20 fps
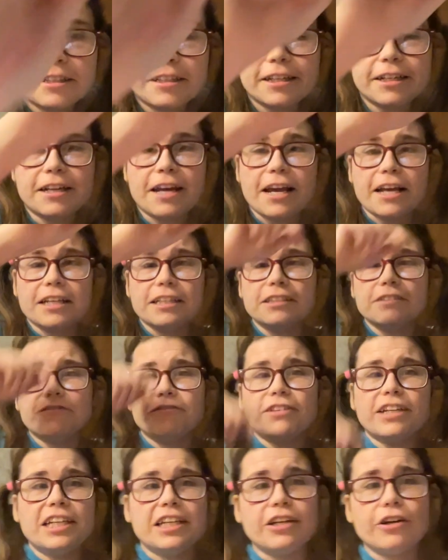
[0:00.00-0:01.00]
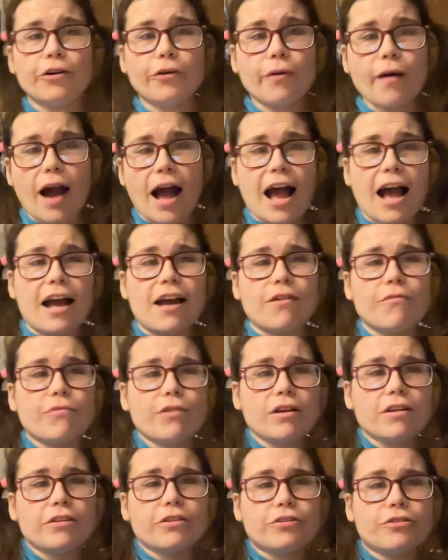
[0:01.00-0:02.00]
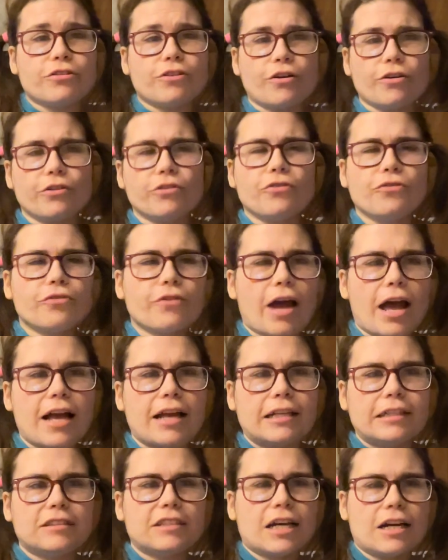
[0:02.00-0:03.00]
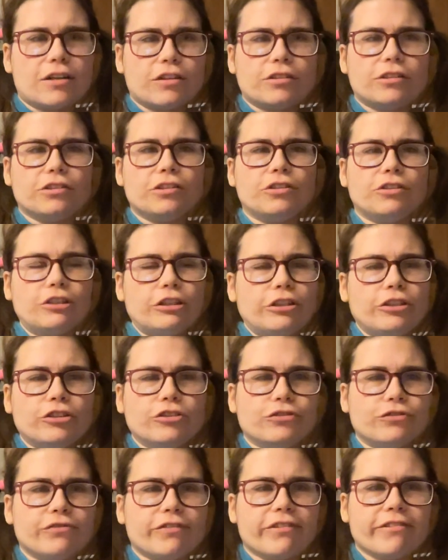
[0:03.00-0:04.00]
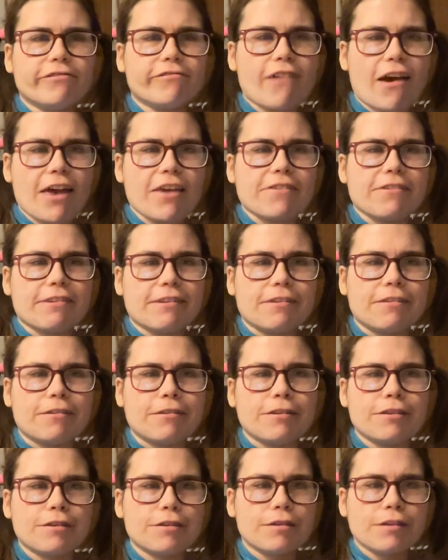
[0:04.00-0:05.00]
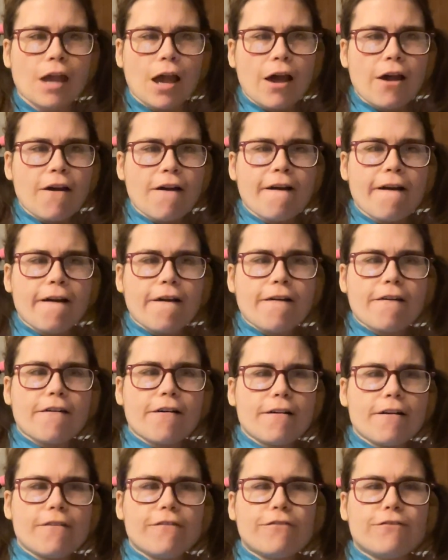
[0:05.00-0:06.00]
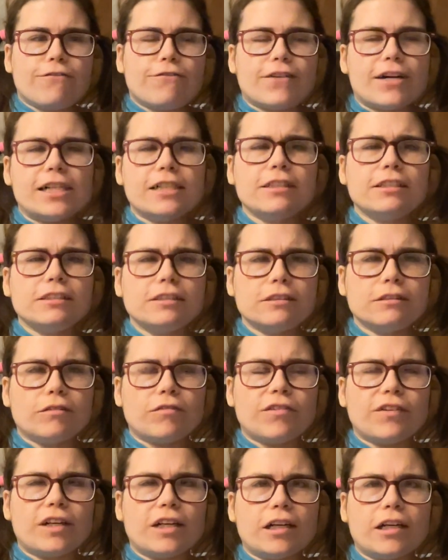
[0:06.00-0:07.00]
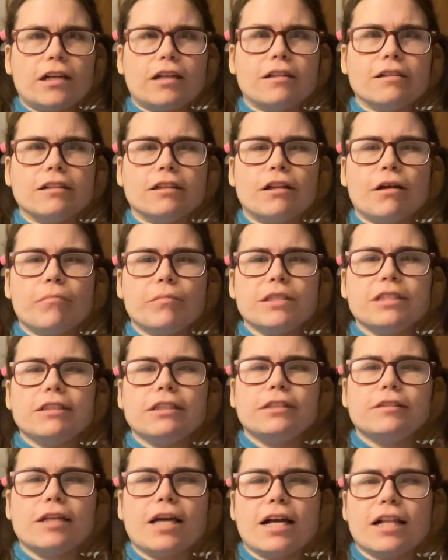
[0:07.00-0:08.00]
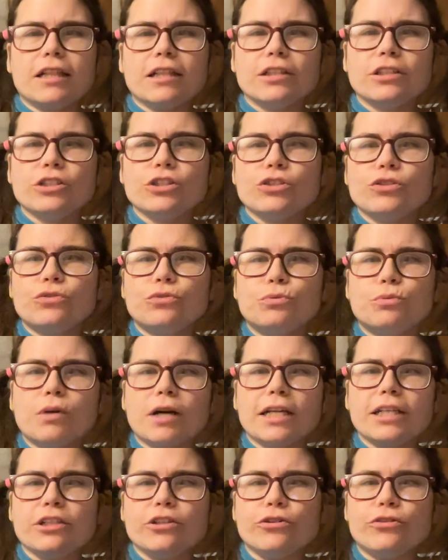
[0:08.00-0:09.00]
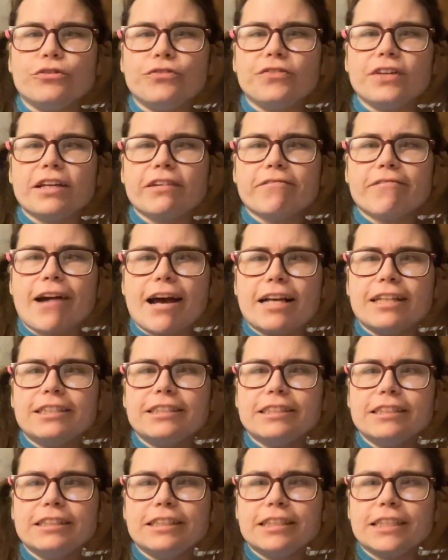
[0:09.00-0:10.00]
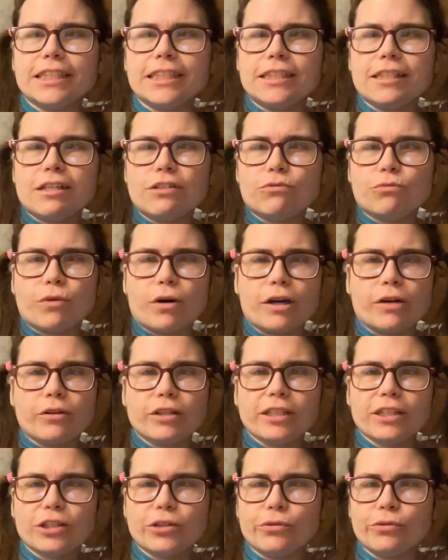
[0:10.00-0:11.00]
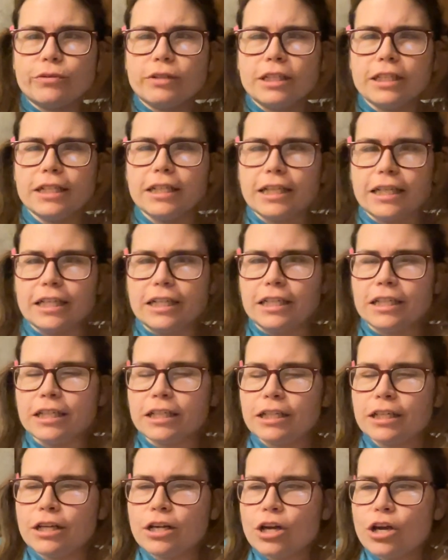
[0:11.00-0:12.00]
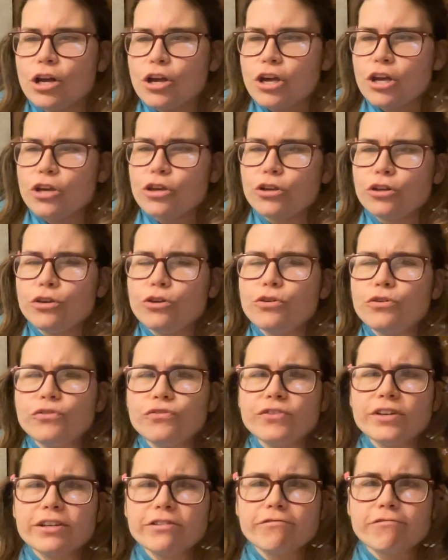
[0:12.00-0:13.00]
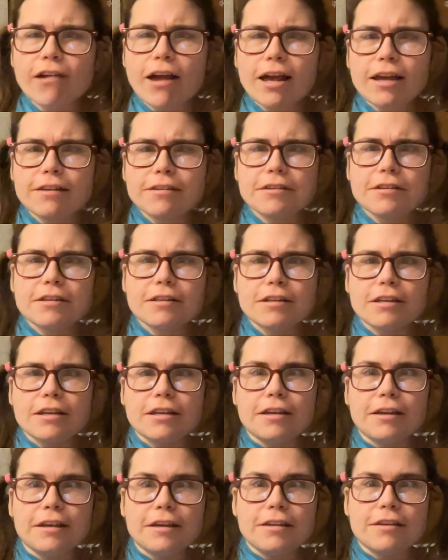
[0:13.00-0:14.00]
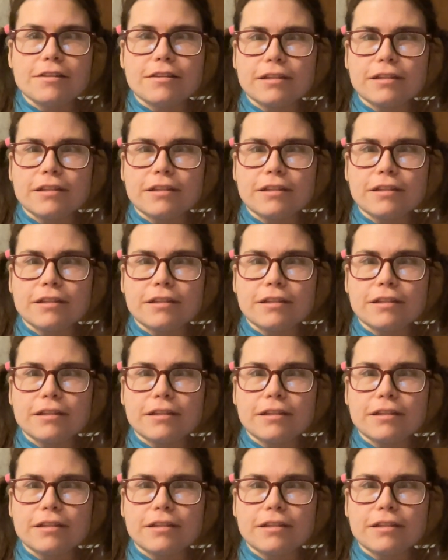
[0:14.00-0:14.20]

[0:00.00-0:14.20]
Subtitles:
today's video, I will show you guys how to do UV resin. First of all, let me tell you what UV resin is and what you would need. UV resin is